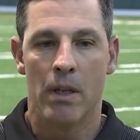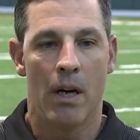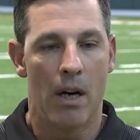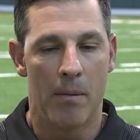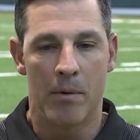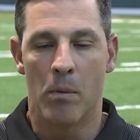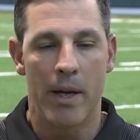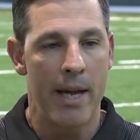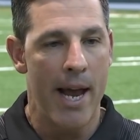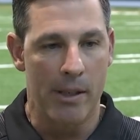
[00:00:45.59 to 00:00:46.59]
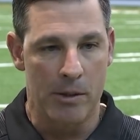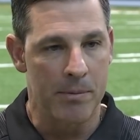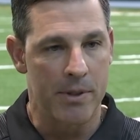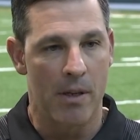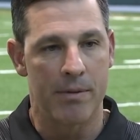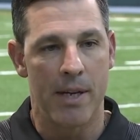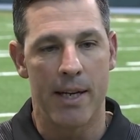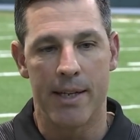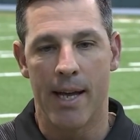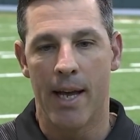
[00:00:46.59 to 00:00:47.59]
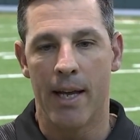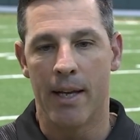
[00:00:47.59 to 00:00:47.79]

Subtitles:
the way he handles himself day to day.